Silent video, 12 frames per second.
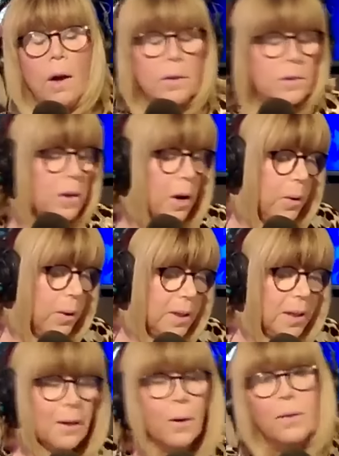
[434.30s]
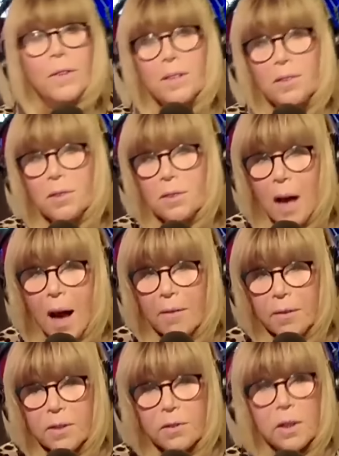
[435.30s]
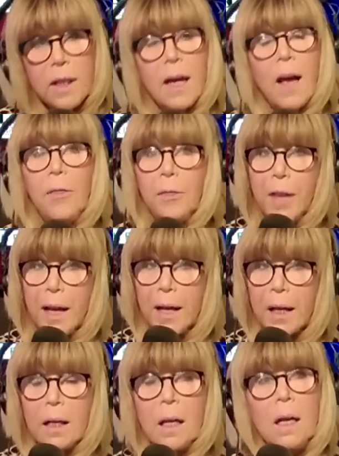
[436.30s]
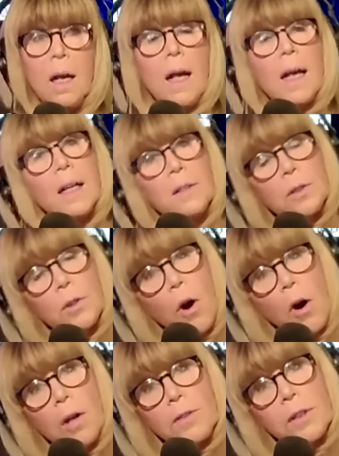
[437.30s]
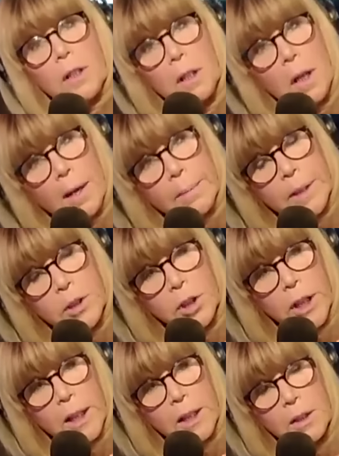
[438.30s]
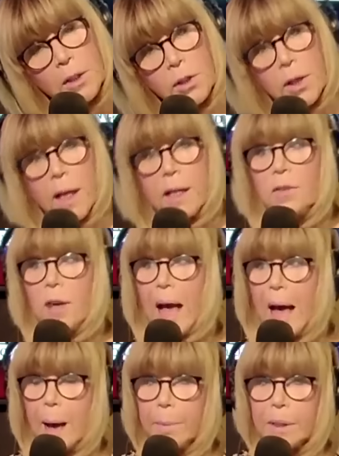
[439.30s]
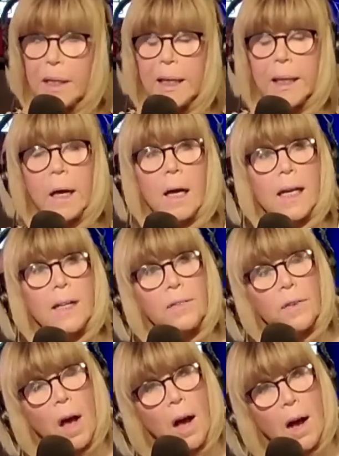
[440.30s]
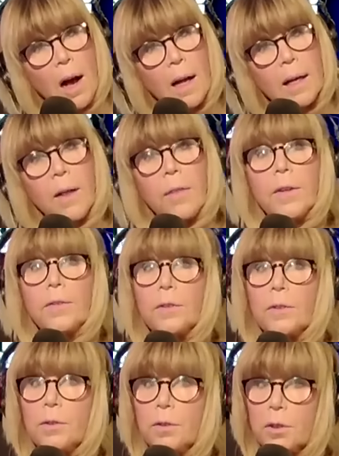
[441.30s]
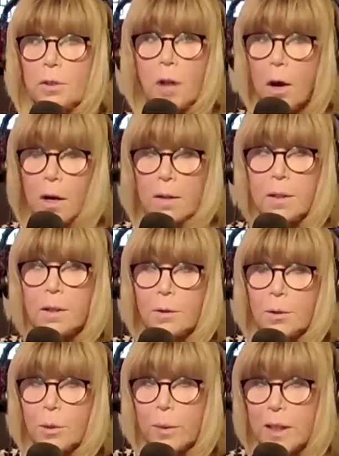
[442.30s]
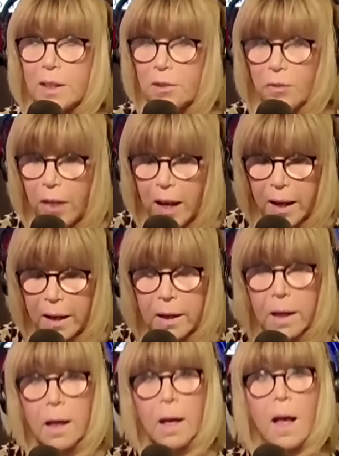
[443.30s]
So, you know, this is obviously a thing. It's called climate change. It's happening. It's on. This is, you know, doing its thing.